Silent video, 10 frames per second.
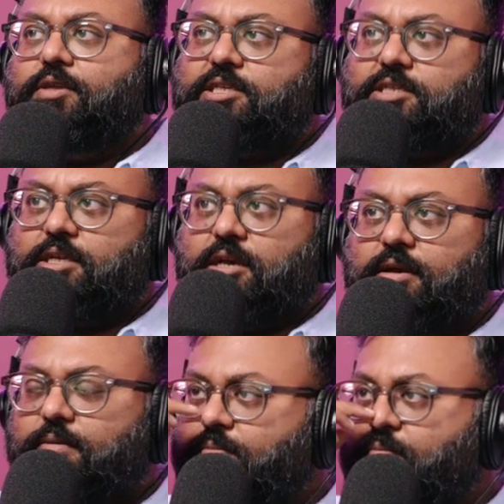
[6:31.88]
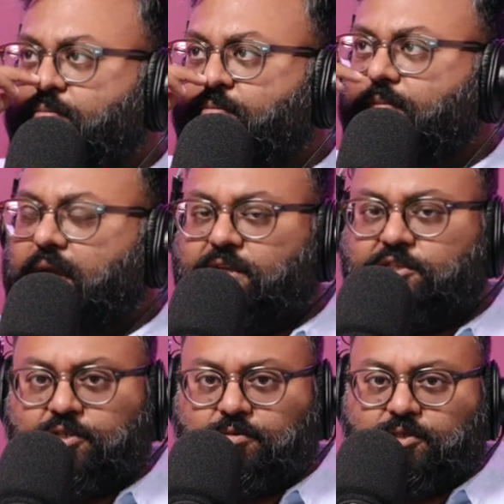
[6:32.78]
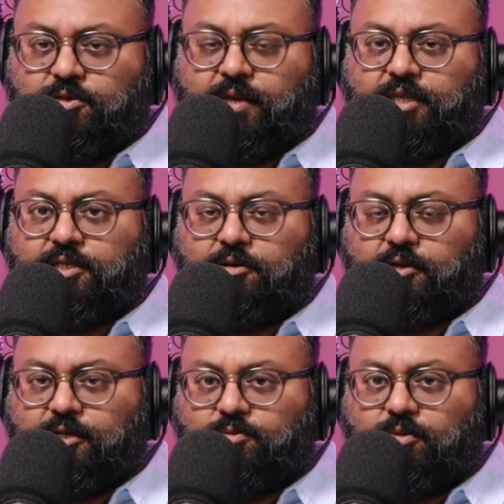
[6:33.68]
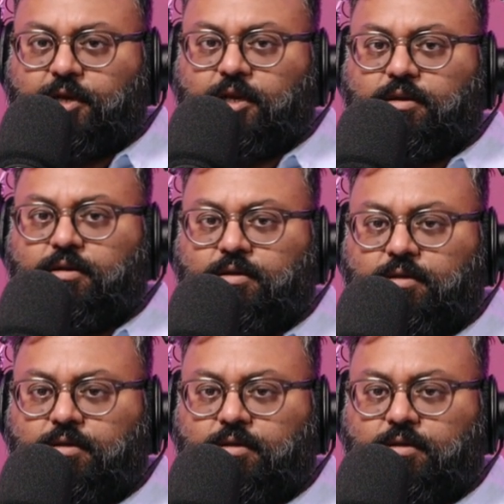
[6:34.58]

this is Madge, who was talking about the synchronized swimming.